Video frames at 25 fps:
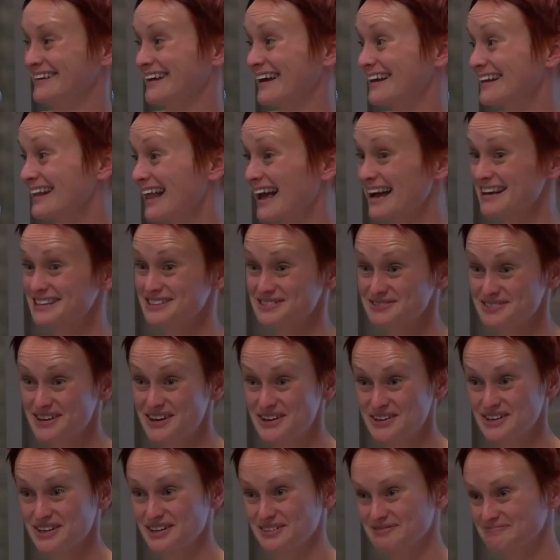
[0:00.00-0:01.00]
I'd like to
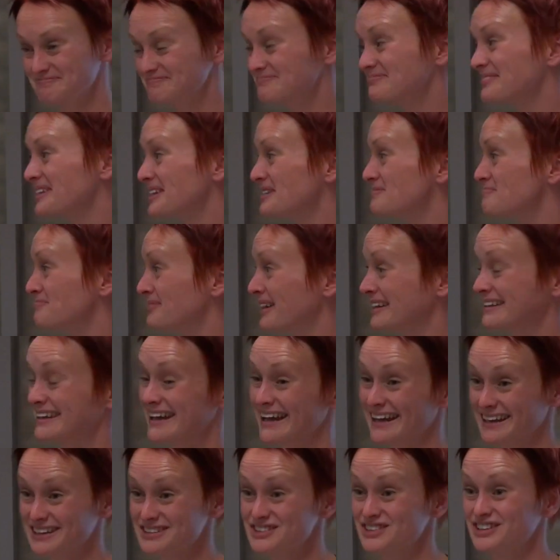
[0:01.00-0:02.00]
welcome Munya
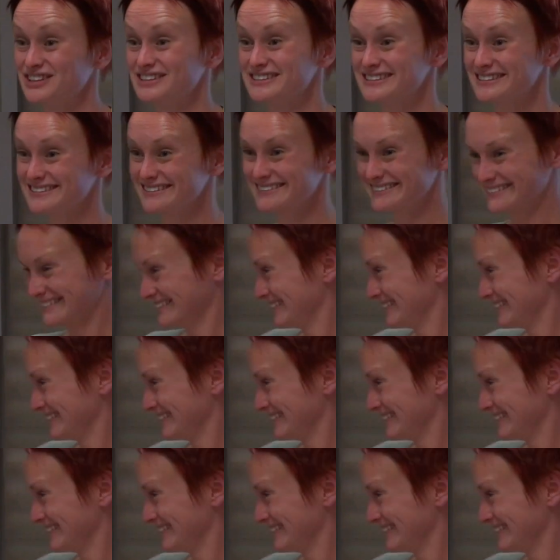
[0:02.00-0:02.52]
Andrews.